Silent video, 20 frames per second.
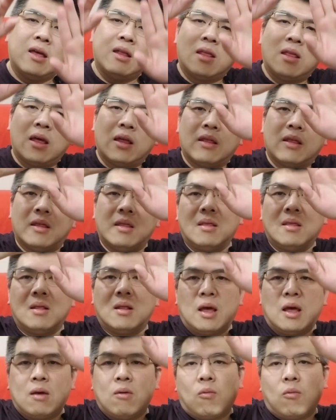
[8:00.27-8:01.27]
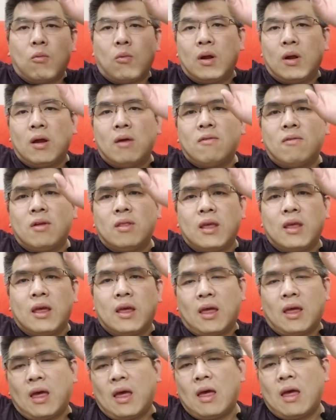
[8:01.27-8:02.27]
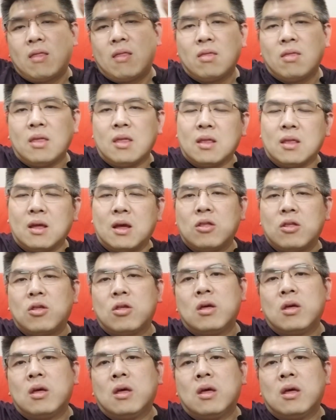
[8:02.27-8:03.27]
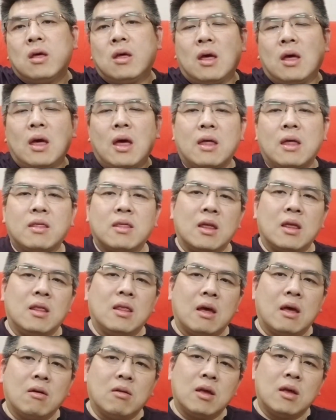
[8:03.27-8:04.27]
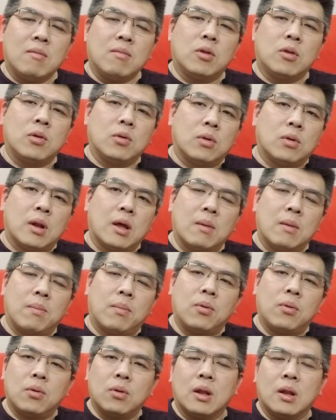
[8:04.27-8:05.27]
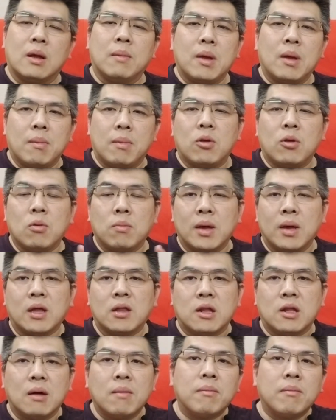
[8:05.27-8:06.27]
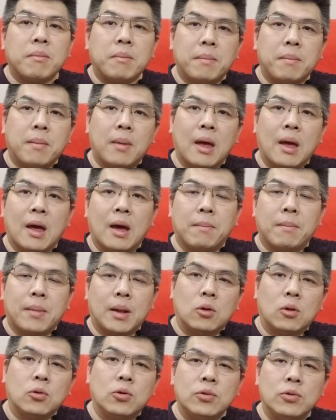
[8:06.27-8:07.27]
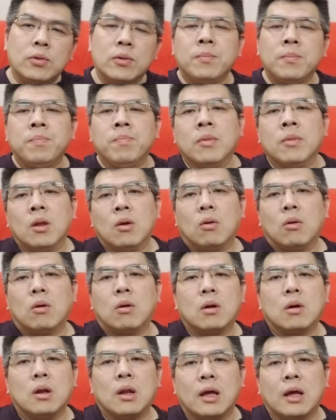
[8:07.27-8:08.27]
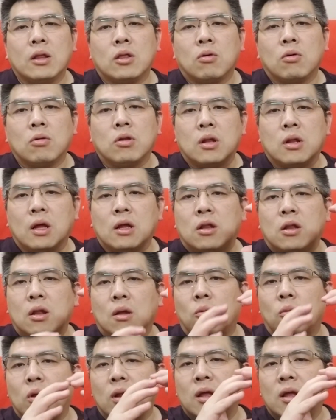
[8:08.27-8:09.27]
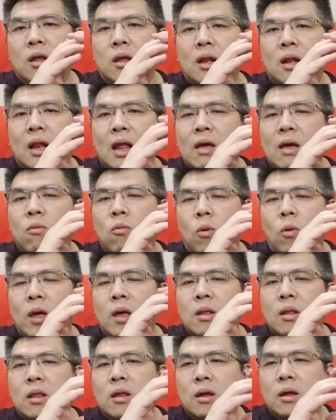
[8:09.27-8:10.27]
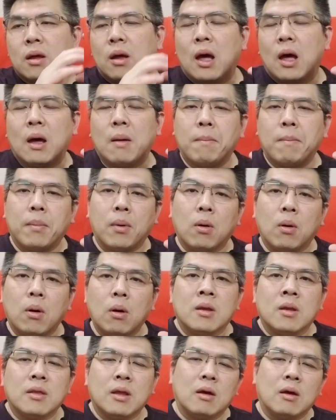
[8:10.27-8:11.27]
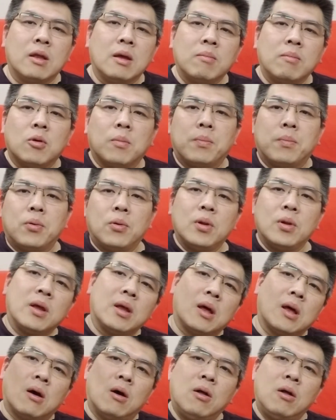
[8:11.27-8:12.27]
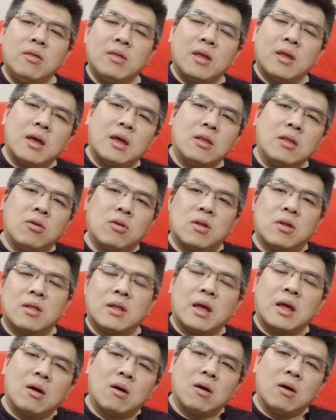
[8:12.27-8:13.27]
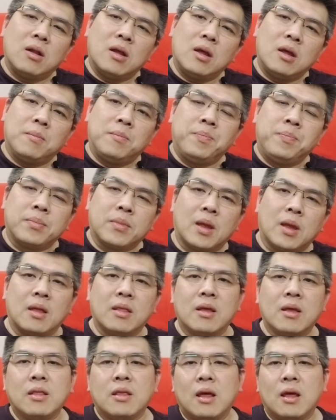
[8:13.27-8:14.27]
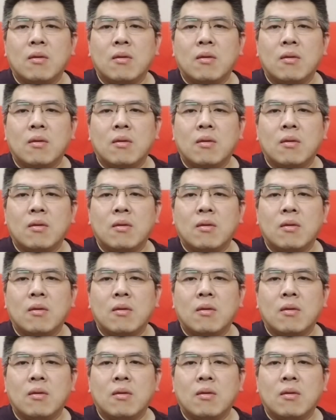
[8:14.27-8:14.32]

than like wherever they can touch, and then tell them to like put maybe you make some balloon or like those like really lightweight ball. Tell them to put it on there to stick on it, and then